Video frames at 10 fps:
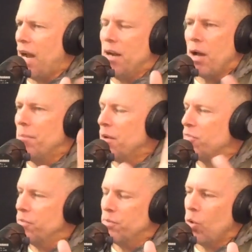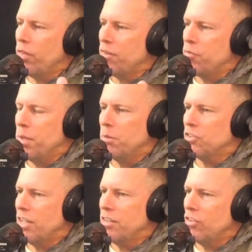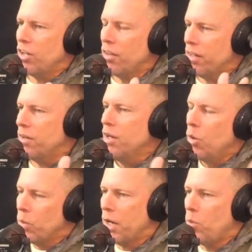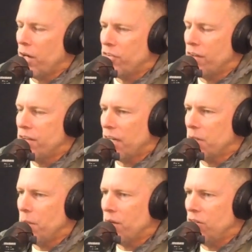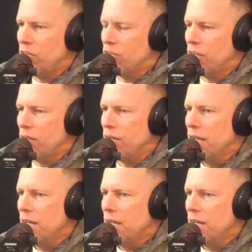I'm not all that familiar with Scientology other than what I watch in the documentaries and stuff.